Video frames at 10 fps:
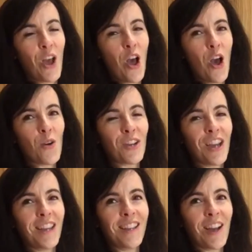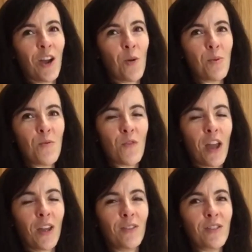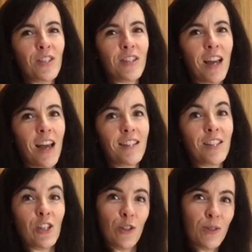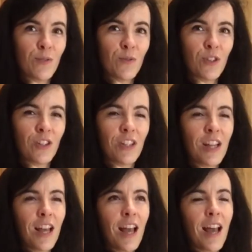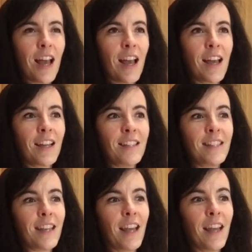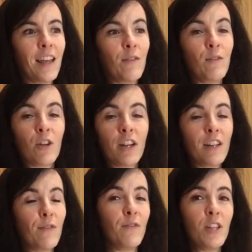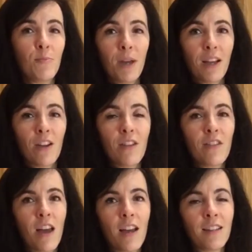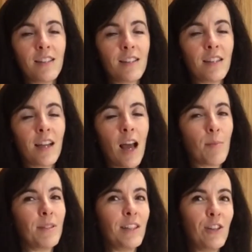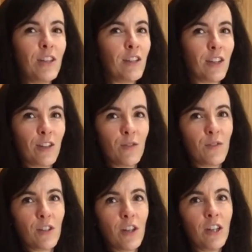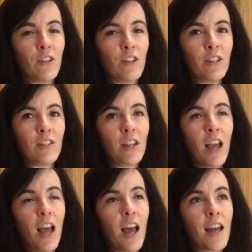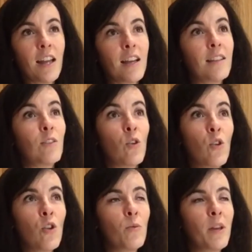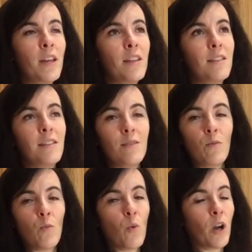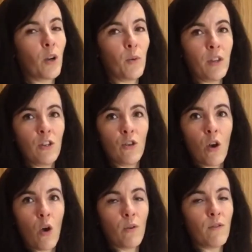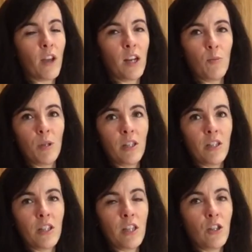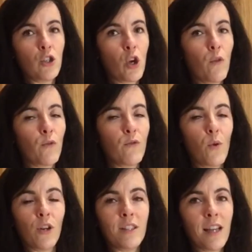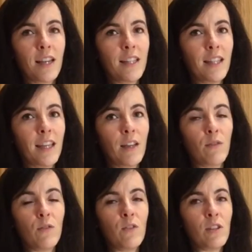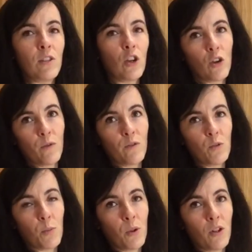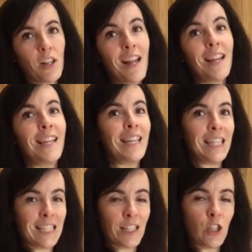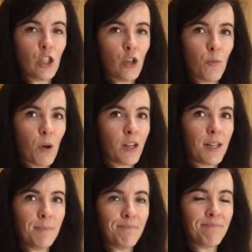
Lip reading: Okay, I hope you found that useful. And if you've got any feedback on that, absolutely, I'd love to hear it. And as always, work within your own availability. Don't force anything if it feels uncomfortable. Listen to your body.